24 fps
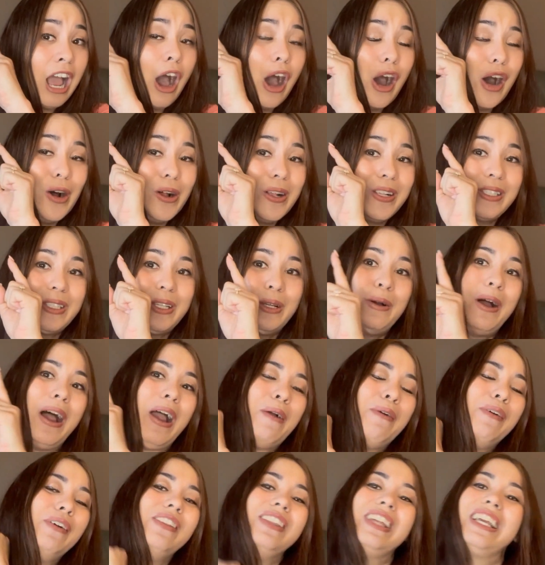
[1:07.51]
Also,
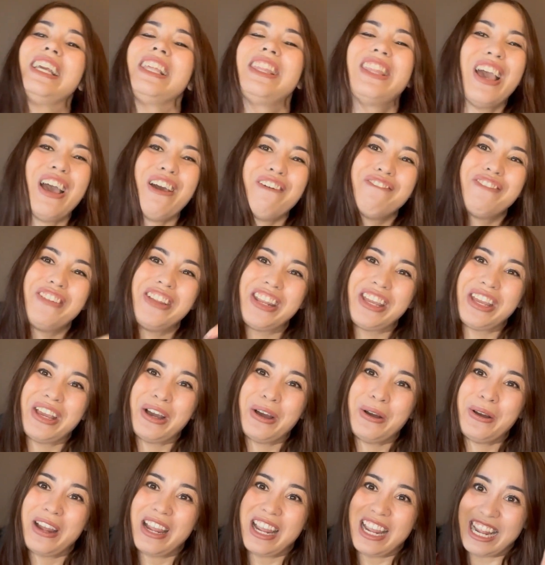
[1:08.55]
I will link that
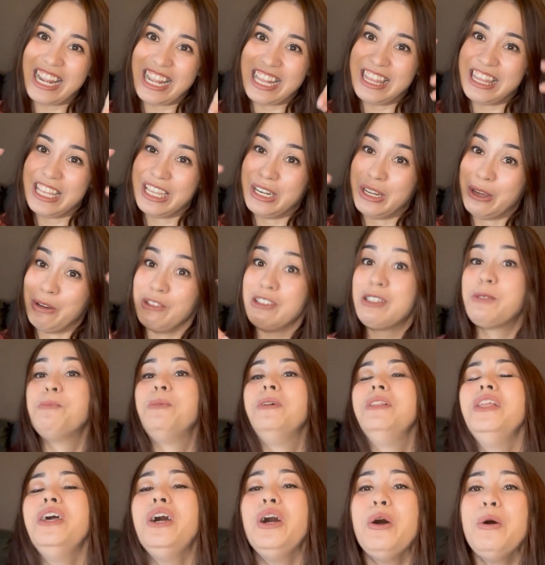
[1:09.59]
video in the notes
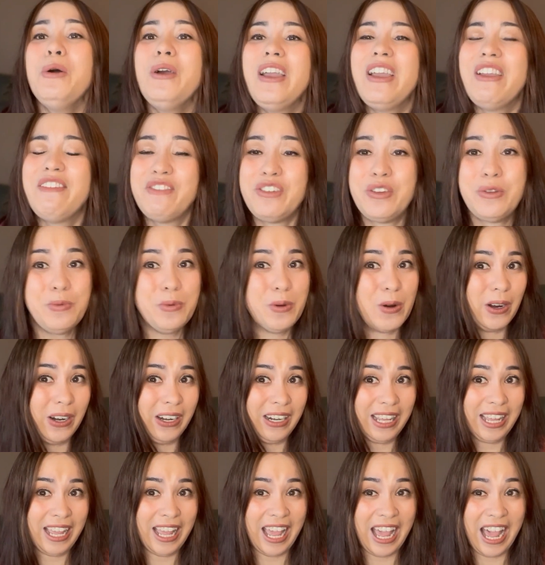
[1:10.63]
below if you want
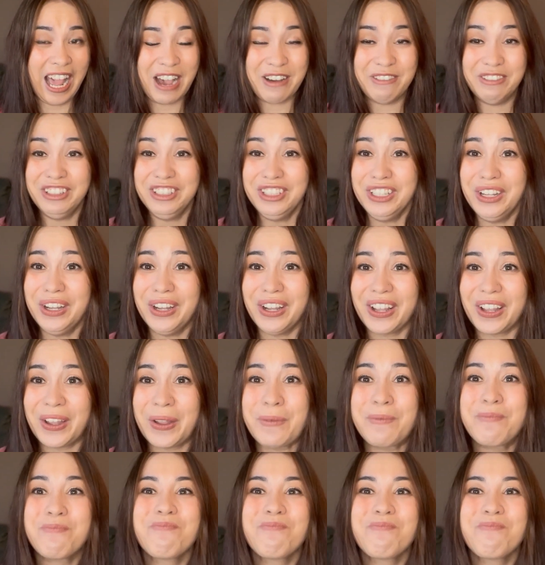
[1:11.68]
to have a look.